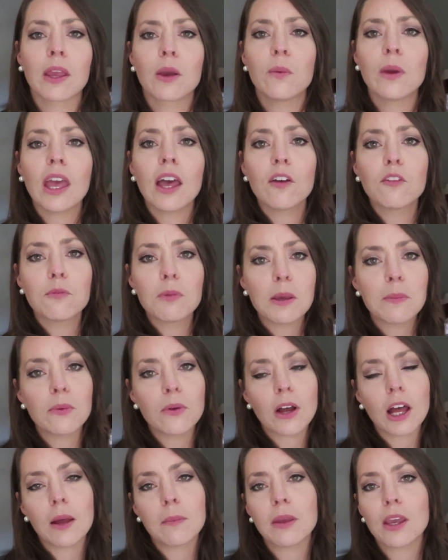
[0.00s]
Like we have
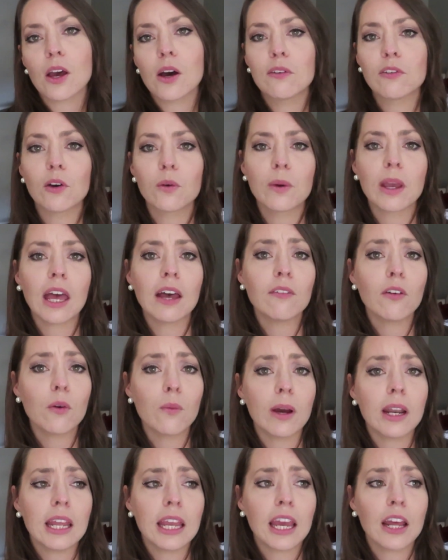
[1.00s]
people coming over, we have
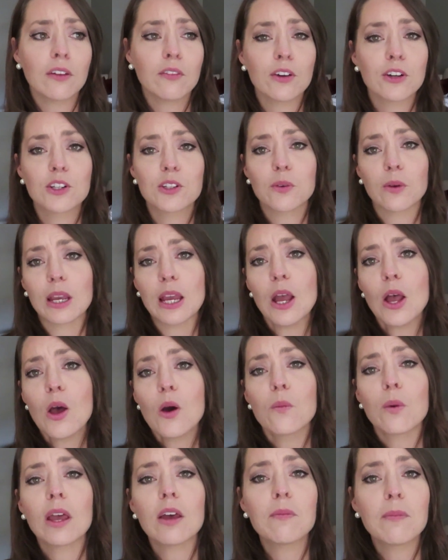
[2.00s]
our wedding anniversary,
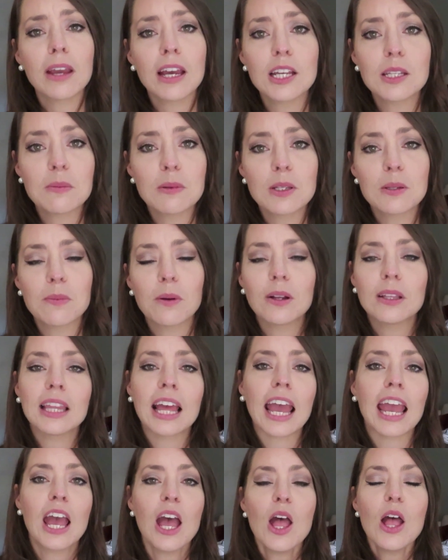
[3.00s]
we have my husband's
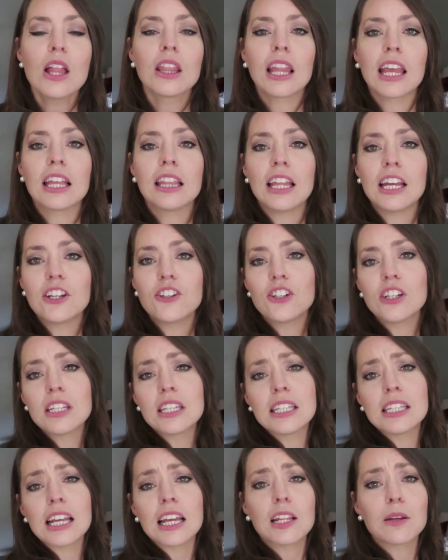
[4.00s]
birthday. Like let's
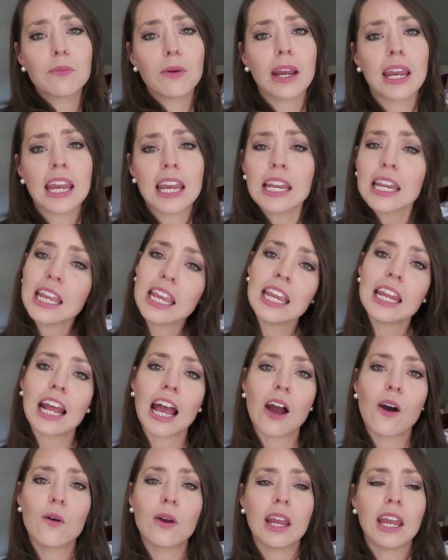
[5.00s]
just celebrate and eat
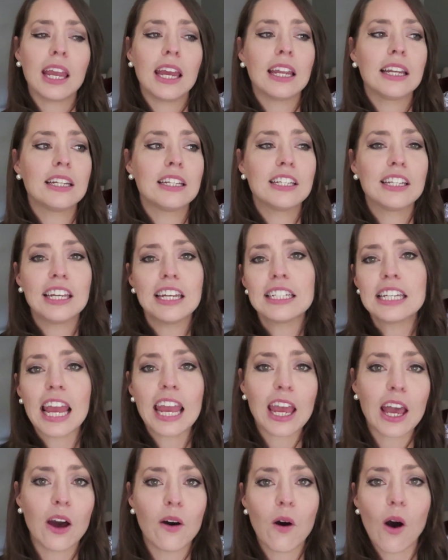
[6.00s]
out and get
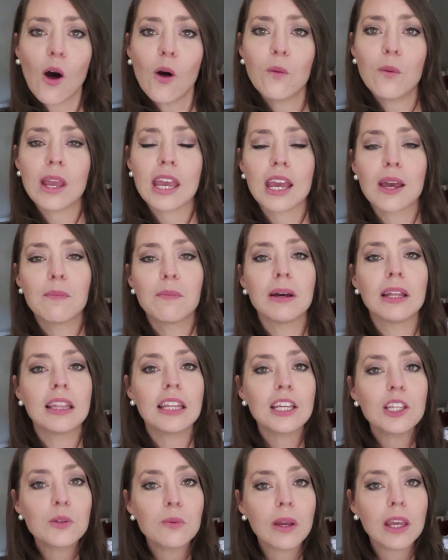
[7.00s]
takeout all week.
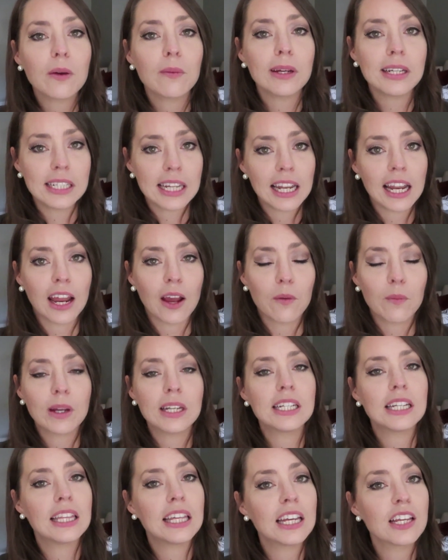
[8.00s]
But this week we didn't.
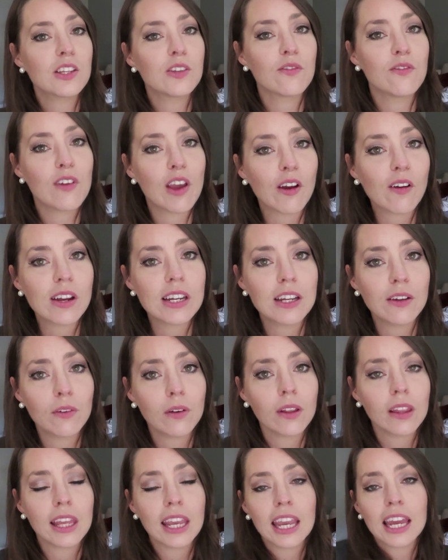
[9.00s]
We did things very
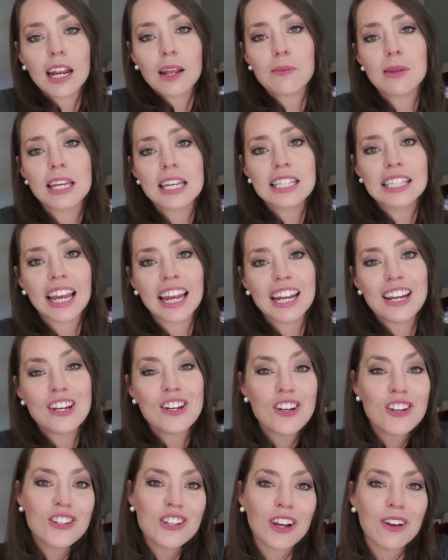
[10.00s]
differently, and I'm
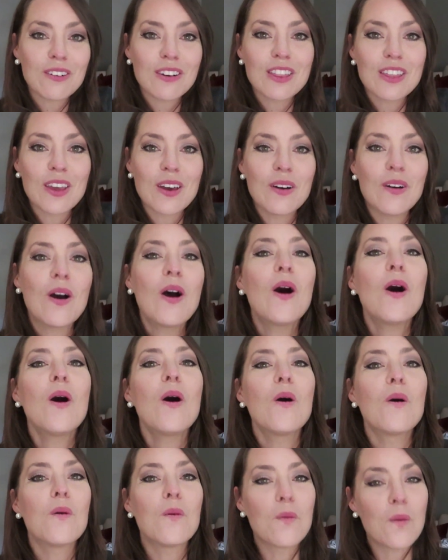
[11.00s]
excited to share with you
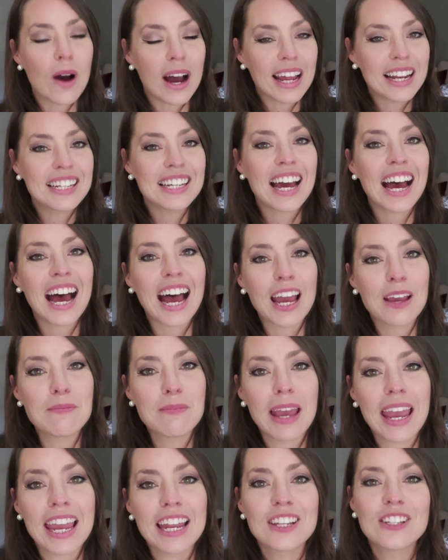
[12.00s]
what I
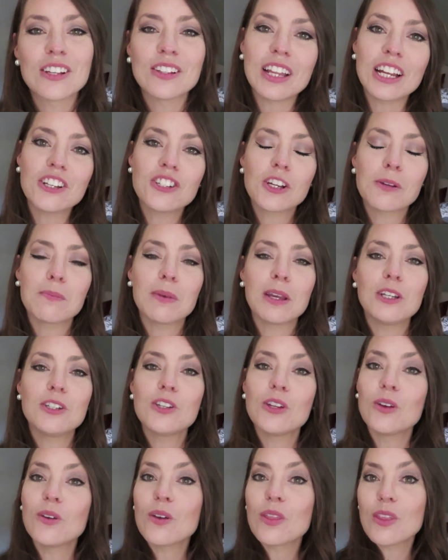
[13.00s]
made. So let's jump
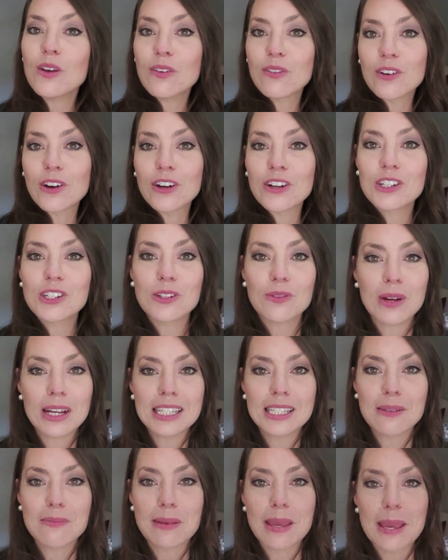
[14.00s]
into the first
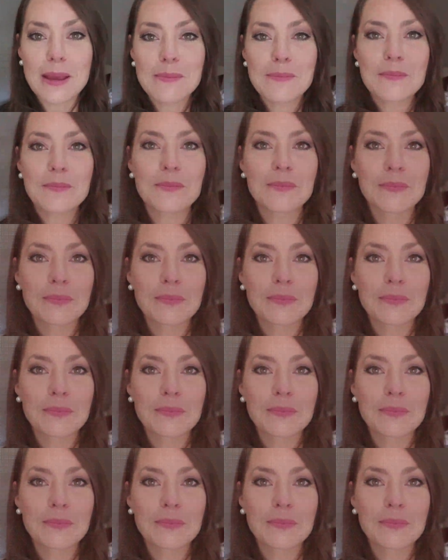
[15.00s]
recipe.